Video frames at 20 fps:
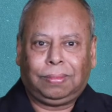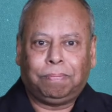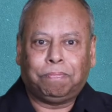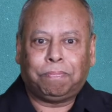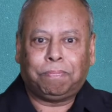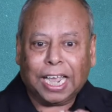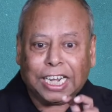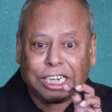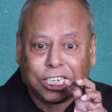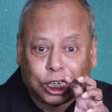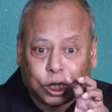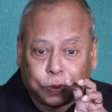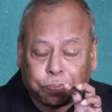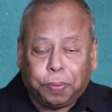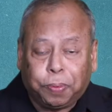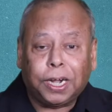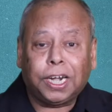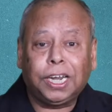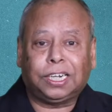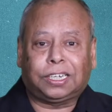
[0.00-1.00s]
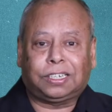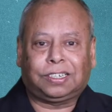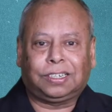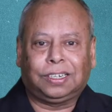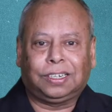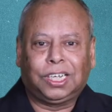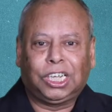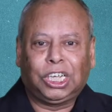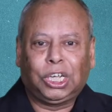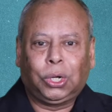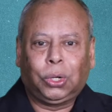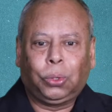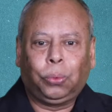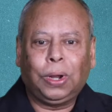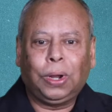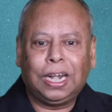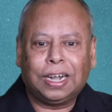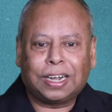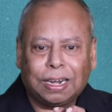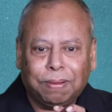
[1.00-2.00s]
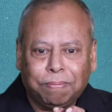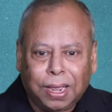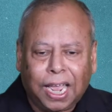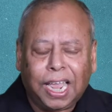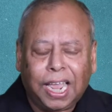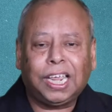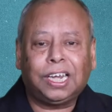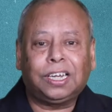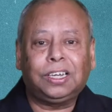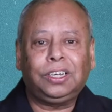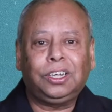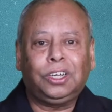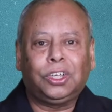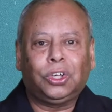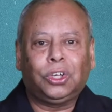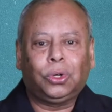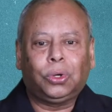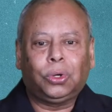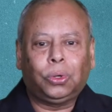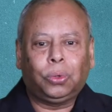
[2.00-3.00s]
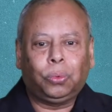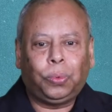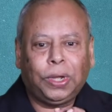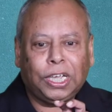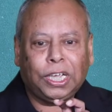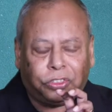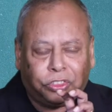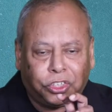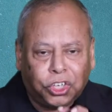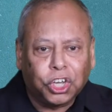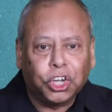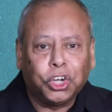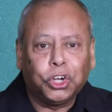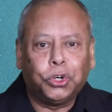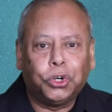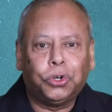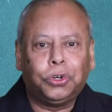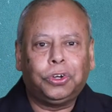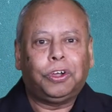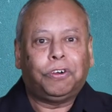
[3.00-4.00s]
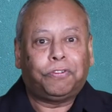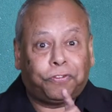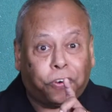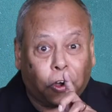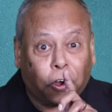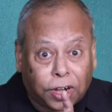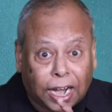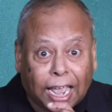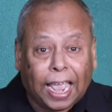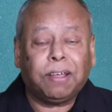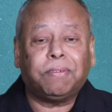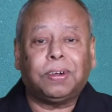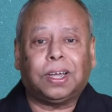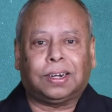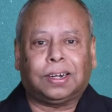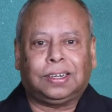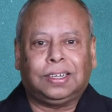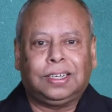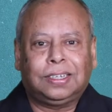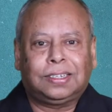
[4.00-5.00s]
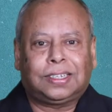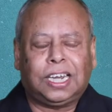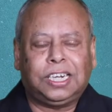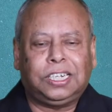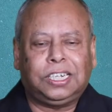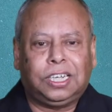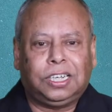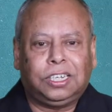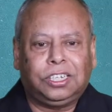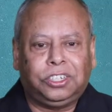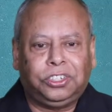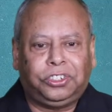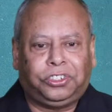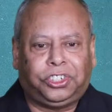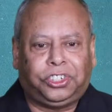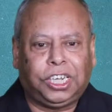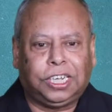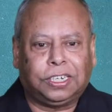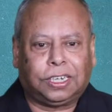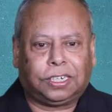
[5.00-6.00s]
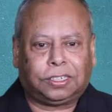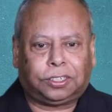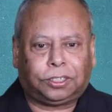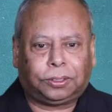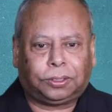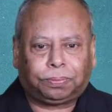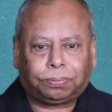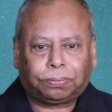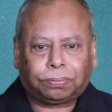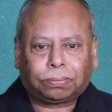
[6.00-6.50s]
My spirit will remain with you forever, said Jesus.